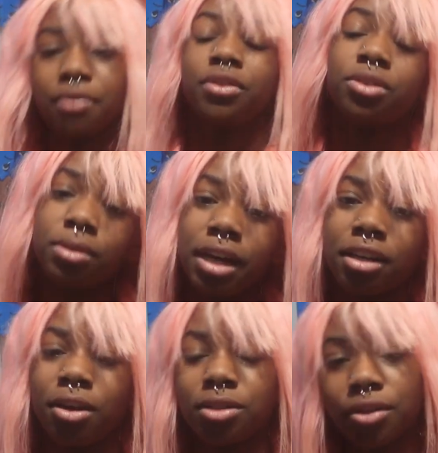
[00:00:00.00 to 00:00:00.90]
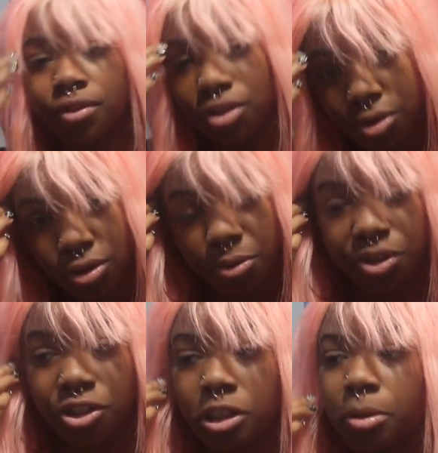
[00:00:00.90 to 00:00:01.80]
you do take notes and if you do what
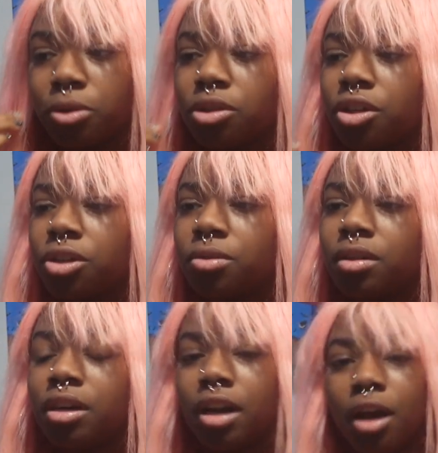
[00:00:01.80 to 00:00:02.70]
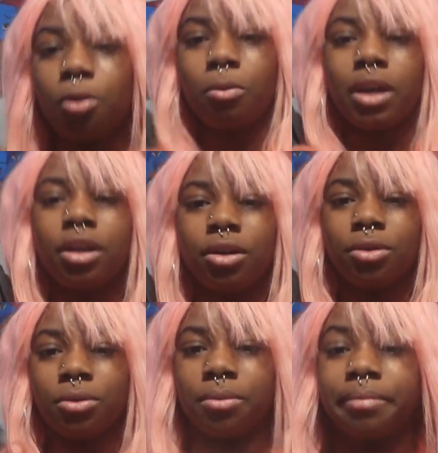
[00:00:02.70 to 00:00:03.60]
you're supposed to do, woo!